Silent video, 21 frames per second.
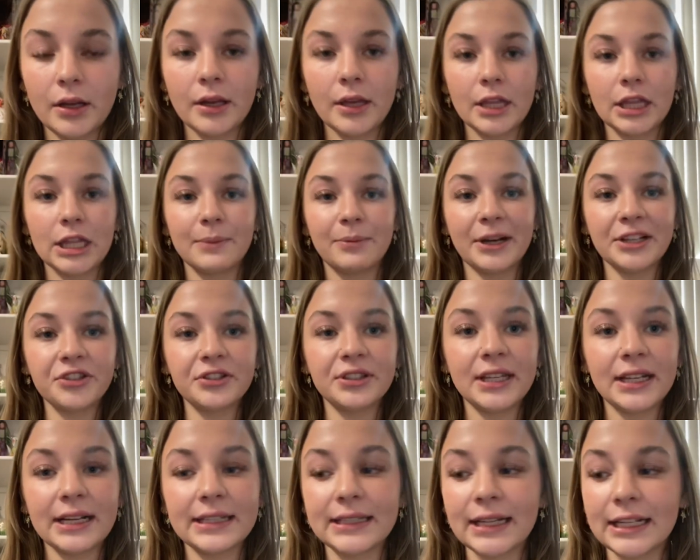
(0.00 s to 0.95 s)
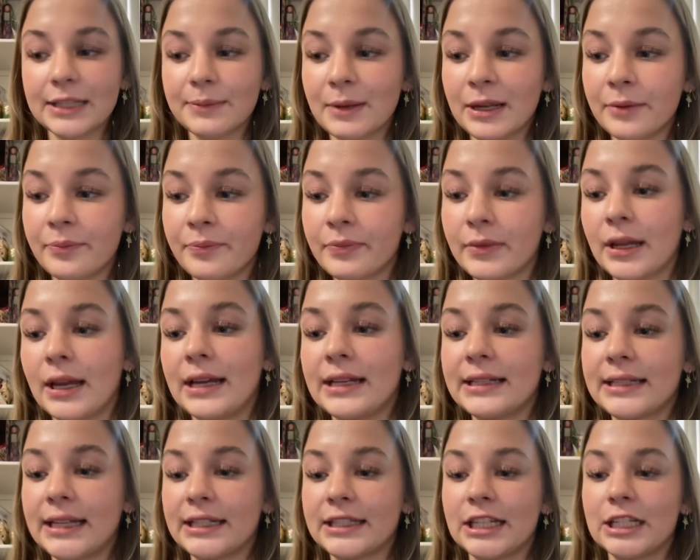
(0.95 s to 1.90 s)
The Brazelton assessment
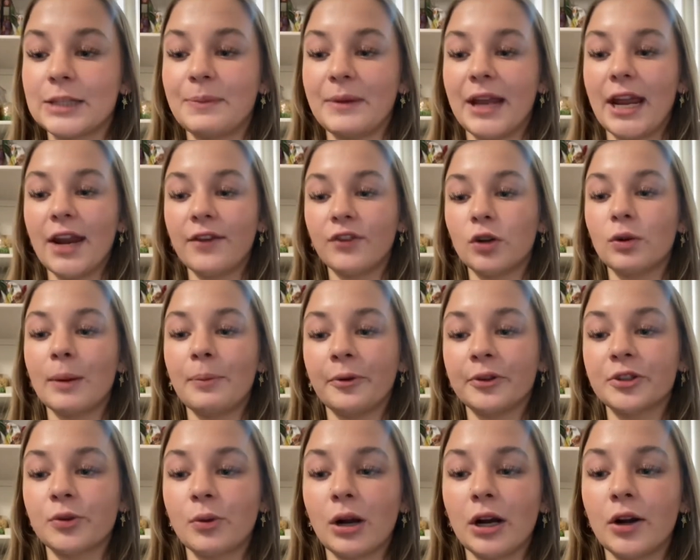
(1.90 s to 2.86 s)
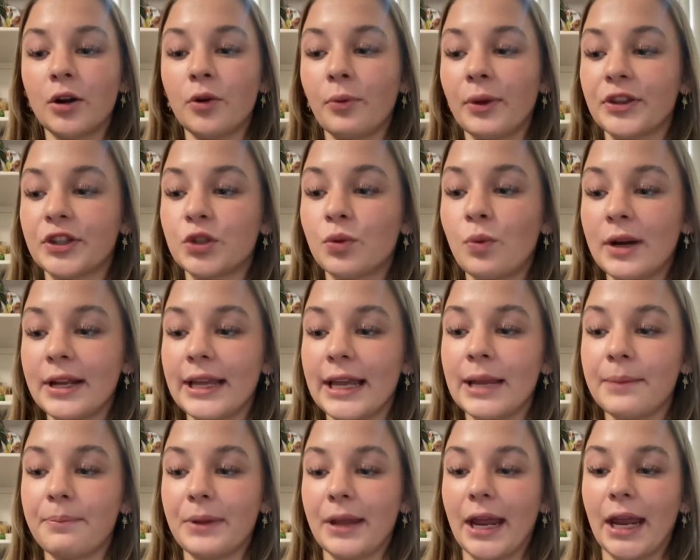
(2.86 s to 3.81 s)
assesses behavior repertoire with
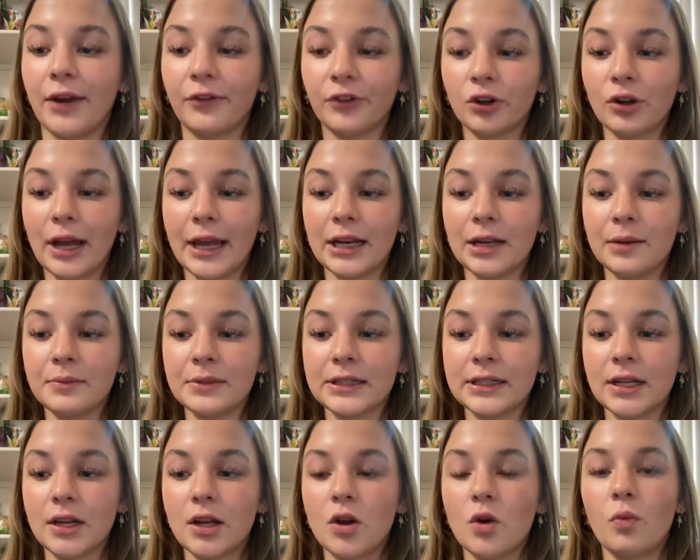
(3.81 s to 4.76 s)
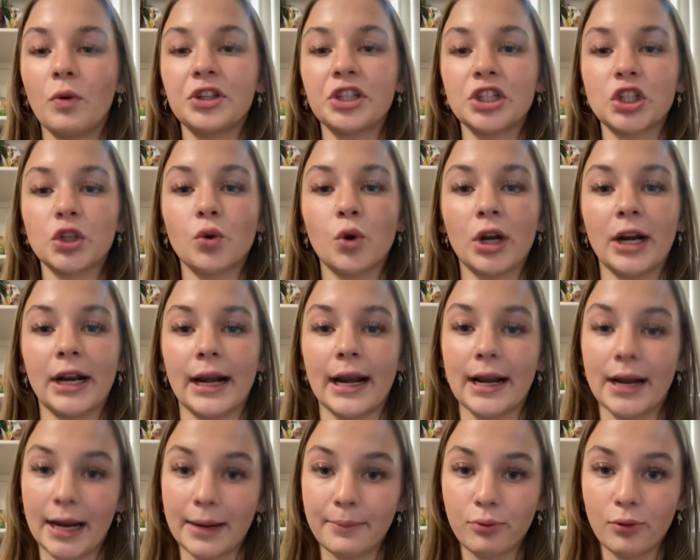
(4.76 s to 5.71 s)
28 behavioral items, which is scored on a
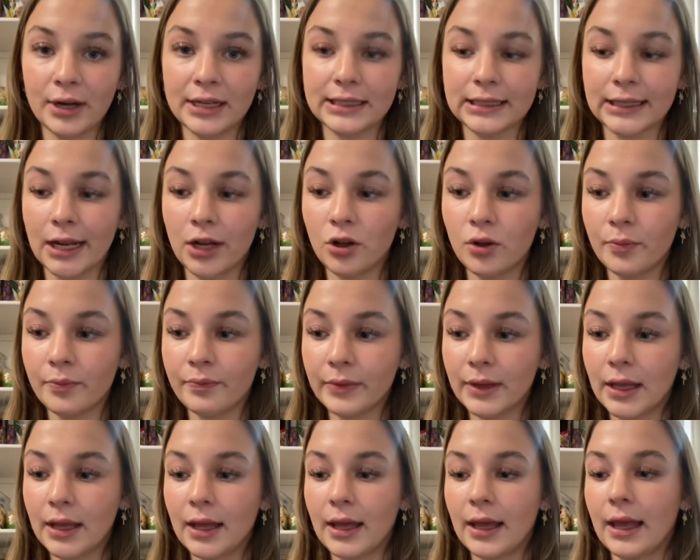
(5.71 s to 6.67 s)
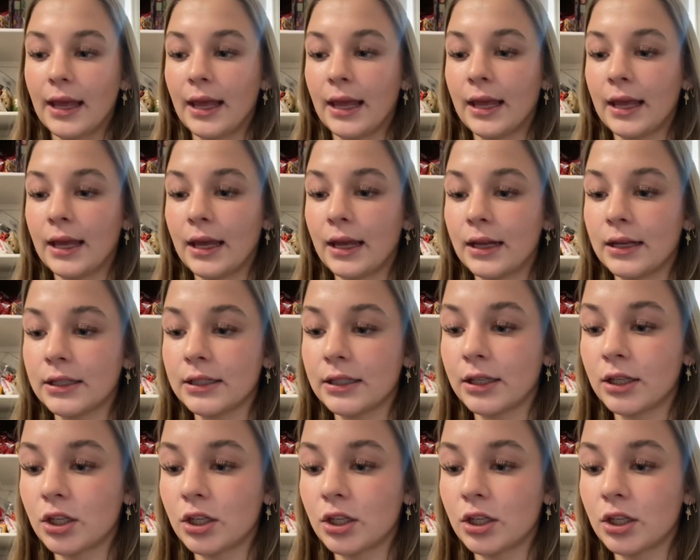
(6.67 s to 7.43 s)
9-point scale, and